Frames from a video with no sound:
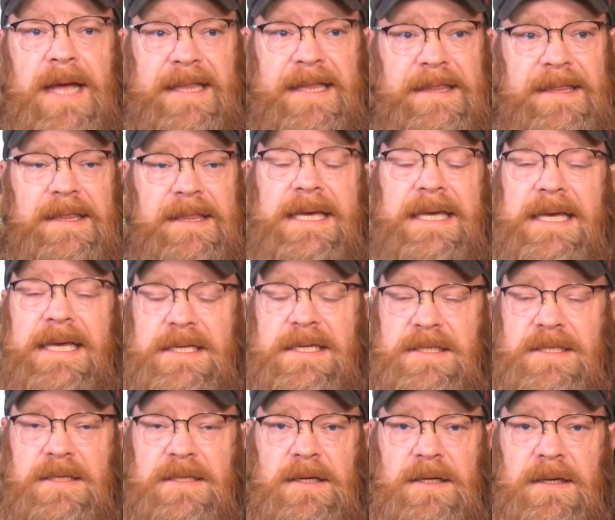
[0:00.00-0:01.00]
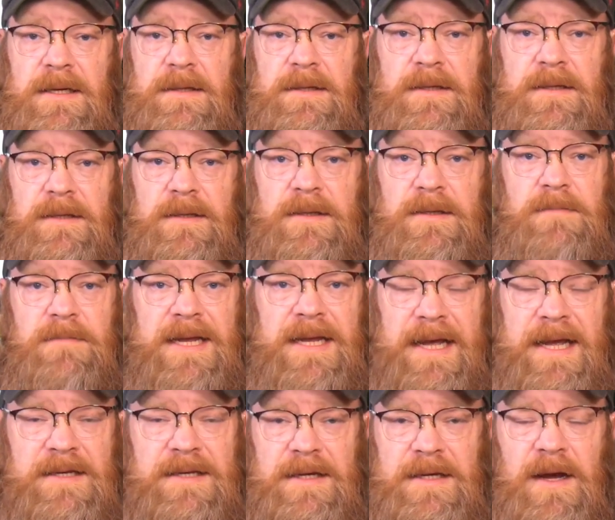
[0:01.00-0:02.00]
at least the, the, the
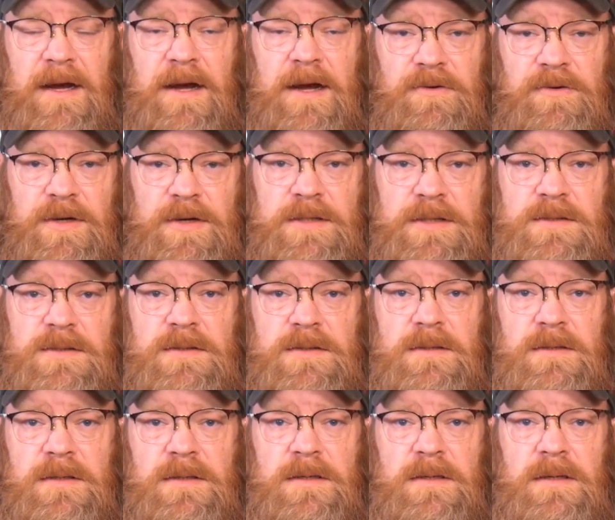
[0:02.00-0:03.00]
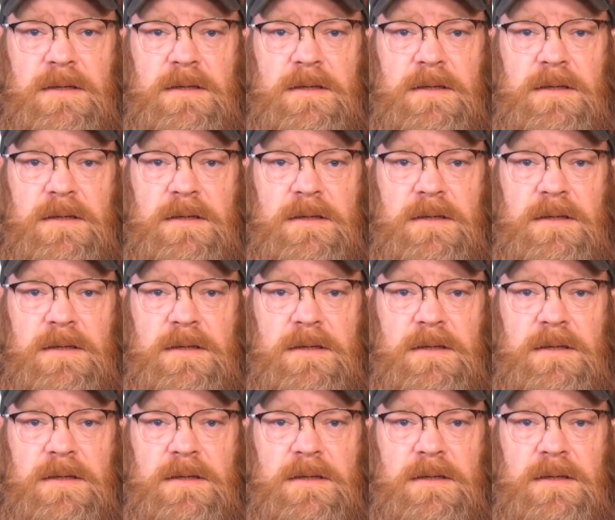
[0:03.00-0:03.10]
mid 1800s.